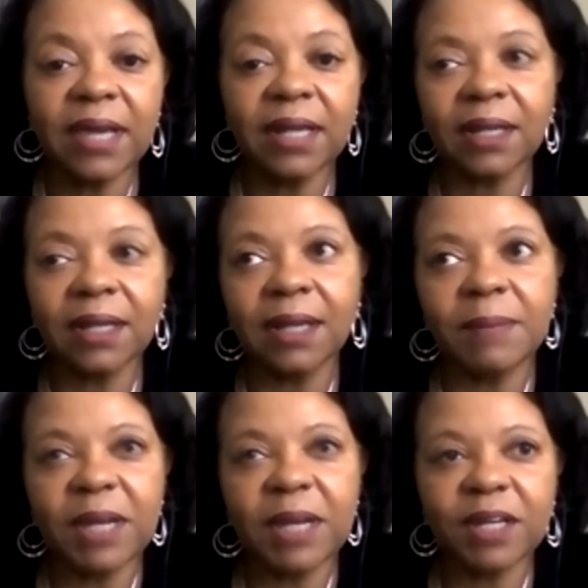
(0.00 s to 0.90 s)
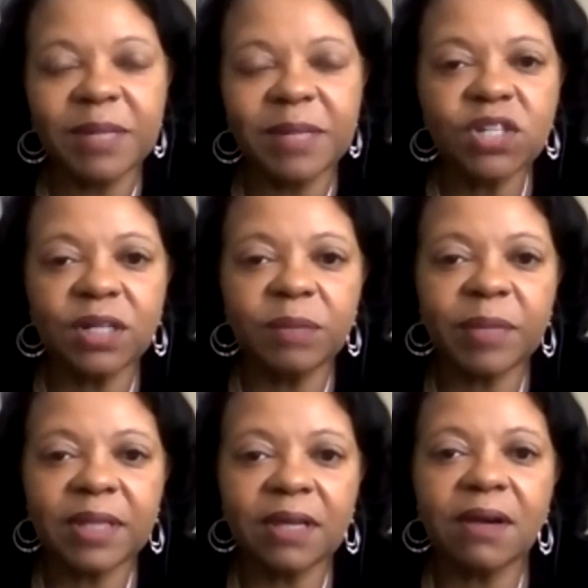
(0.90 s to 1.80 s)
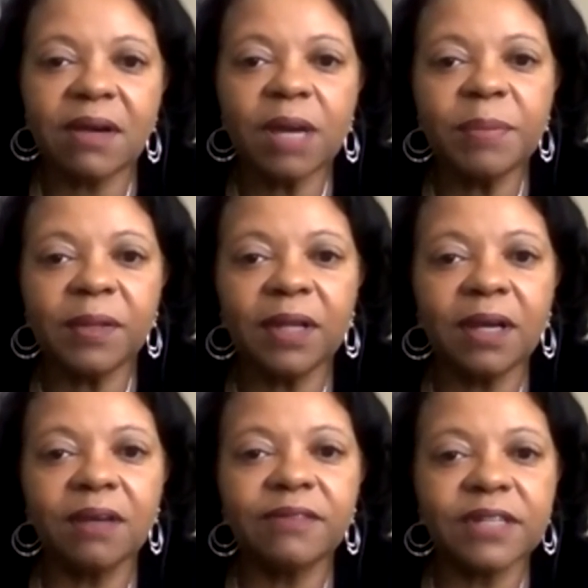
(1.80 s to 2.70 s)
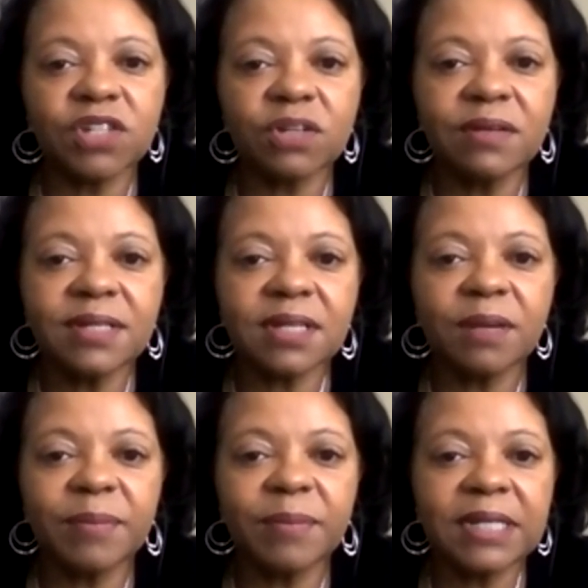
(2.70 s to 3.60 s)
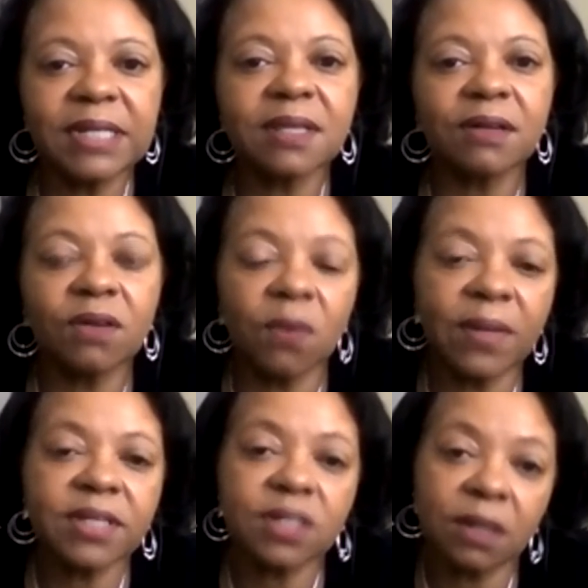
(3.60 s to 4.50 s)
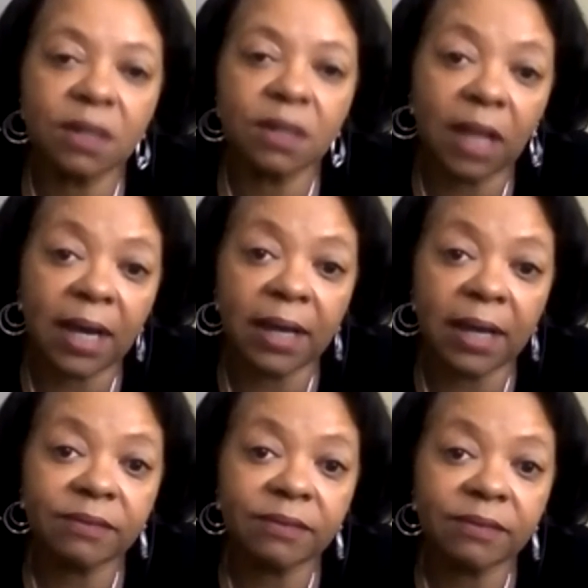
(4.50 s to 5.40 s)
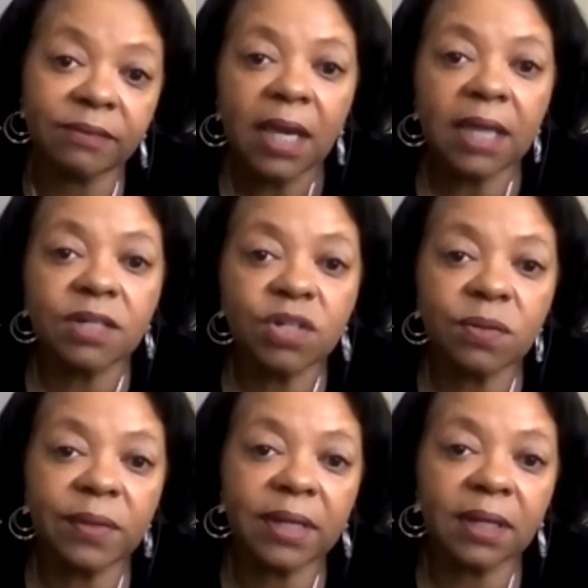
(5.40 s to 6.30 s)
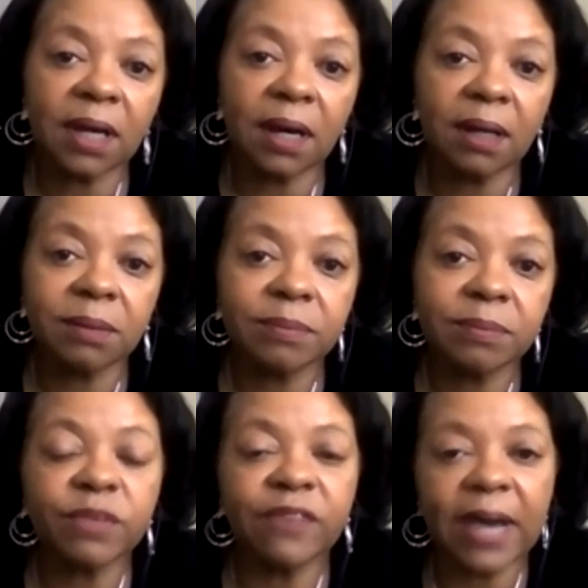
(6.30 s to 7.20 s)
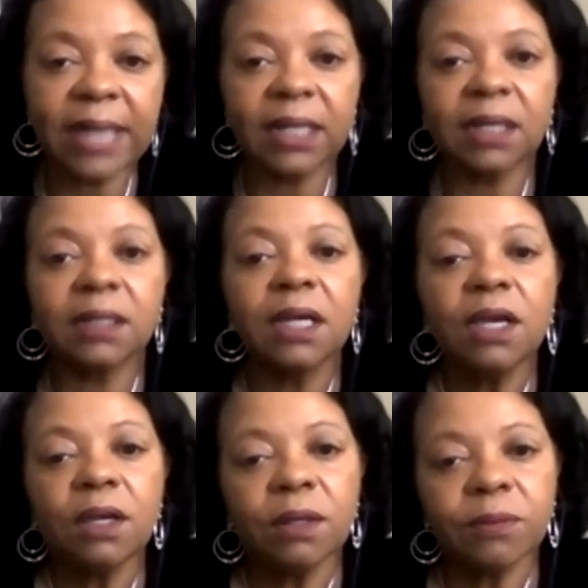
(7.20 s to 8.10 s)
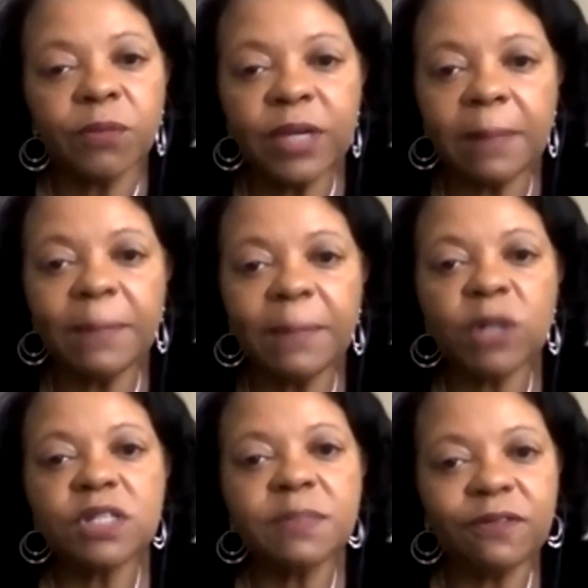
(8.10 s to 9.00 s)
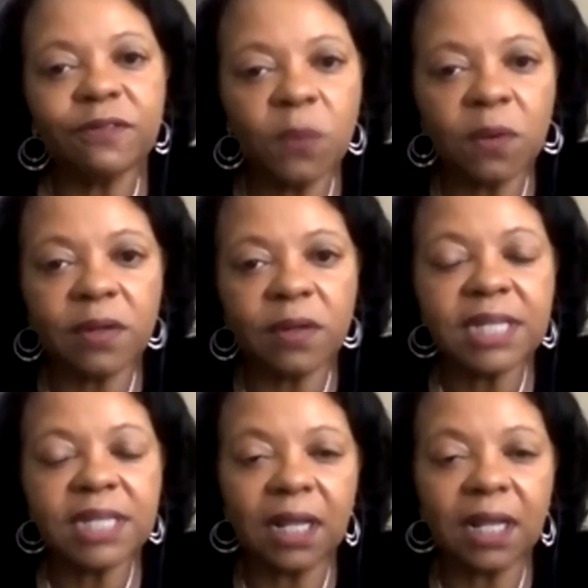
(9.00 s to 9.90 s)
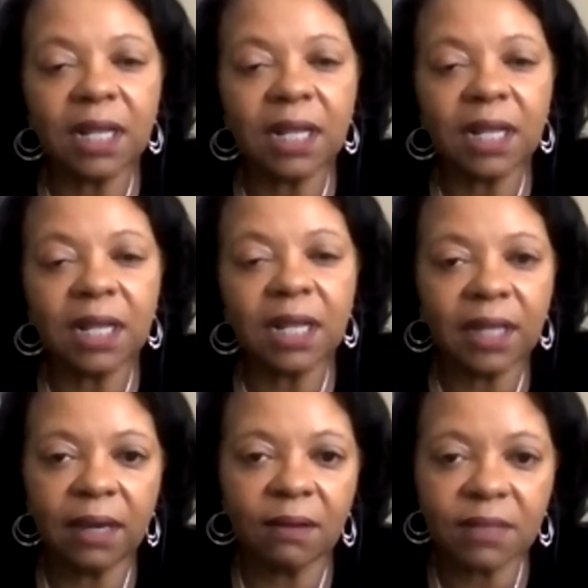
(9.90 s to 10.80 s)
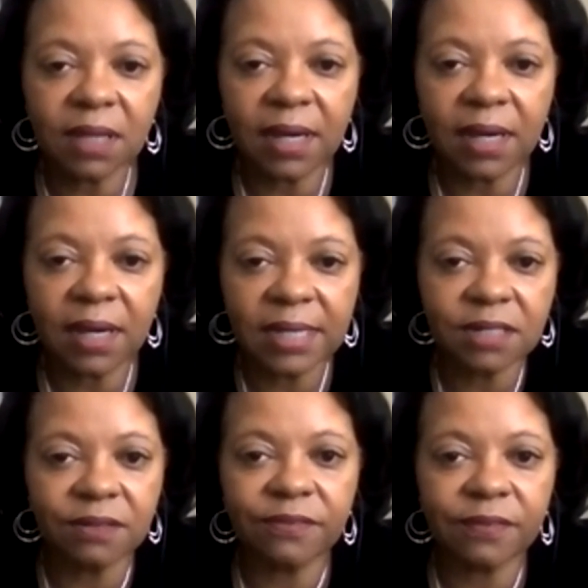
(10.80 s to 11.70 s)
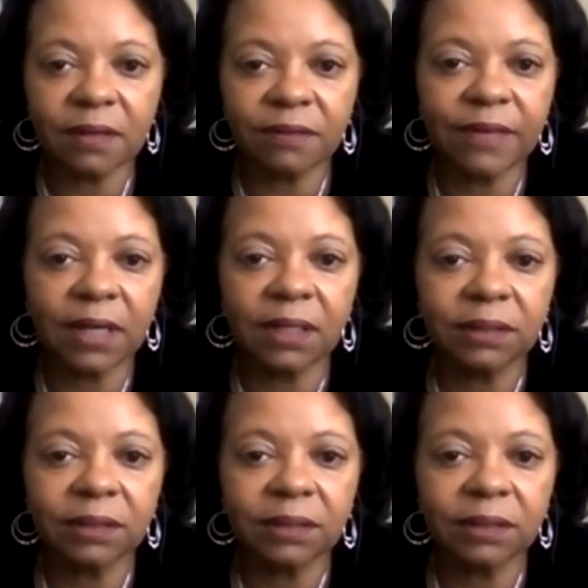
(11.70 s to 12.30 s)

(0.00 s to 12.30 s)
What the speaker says: I know that, and I'm not going to mention it, but there are a couple of insurance companies that are going to go live in doing, providing reimbursement for telehealth kinds of